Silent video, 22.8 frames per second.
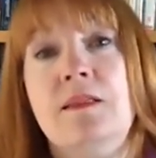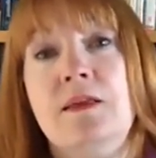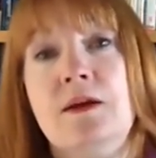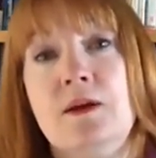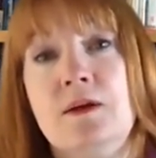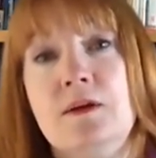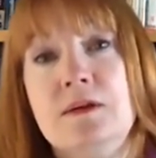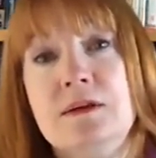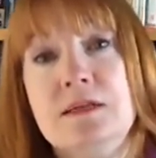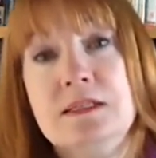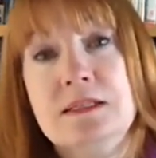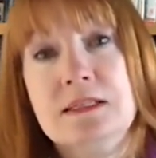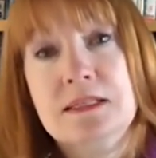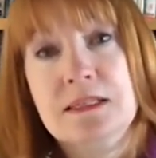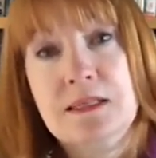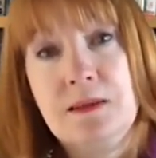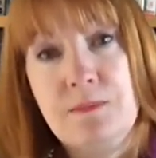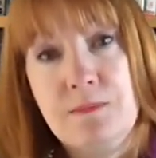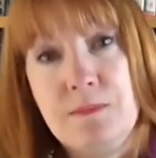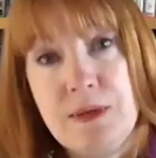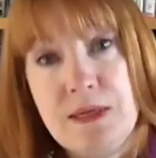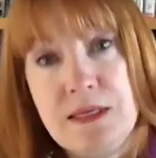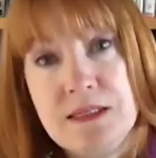there is
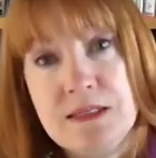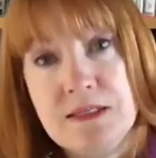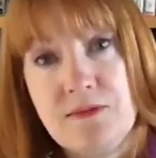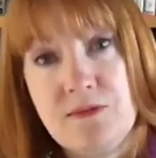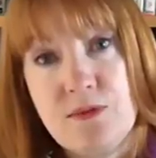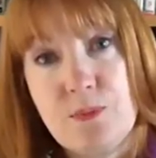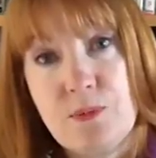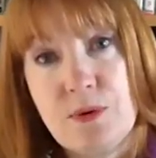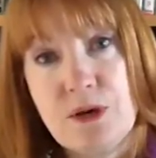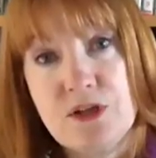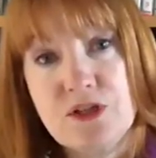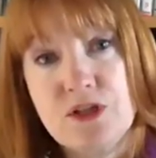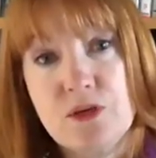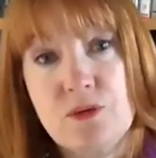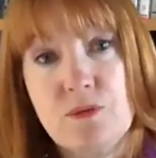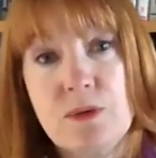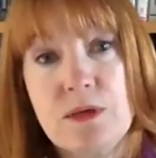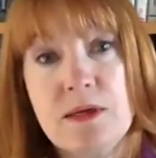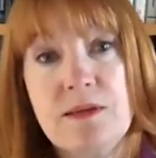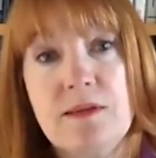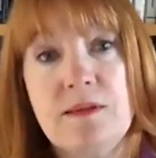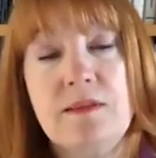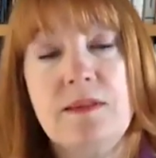some piece of the project
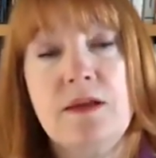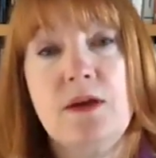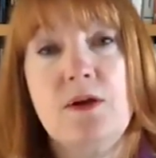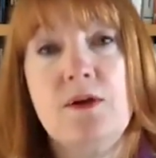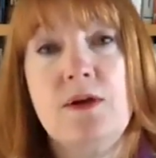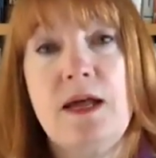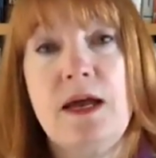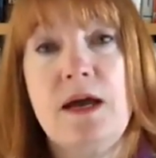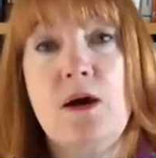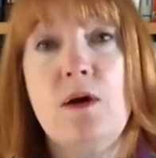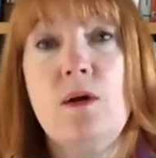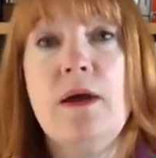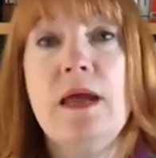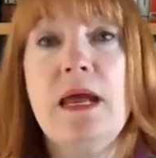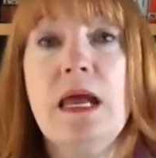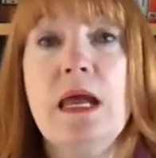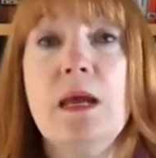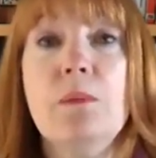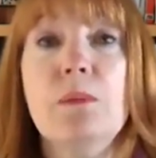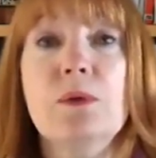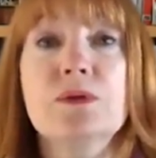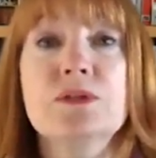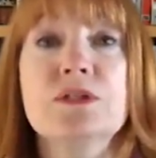work that they are now
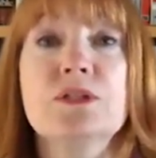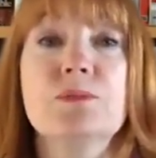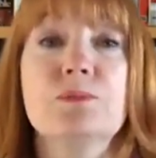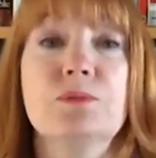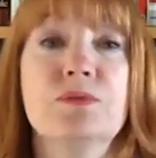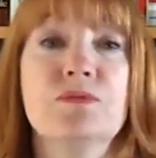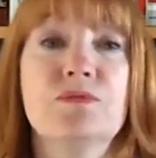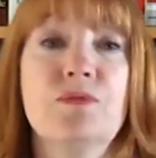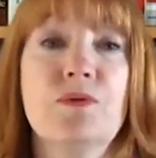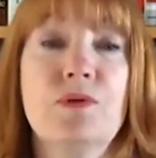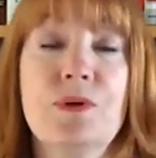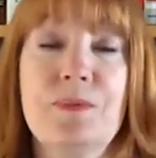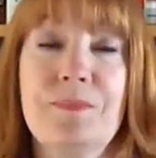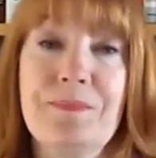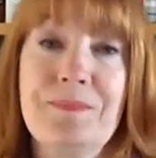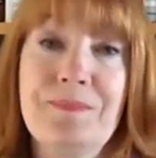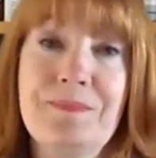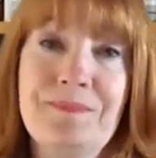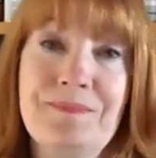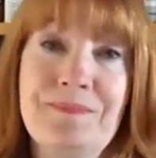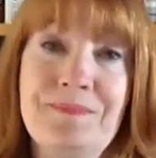able to perform.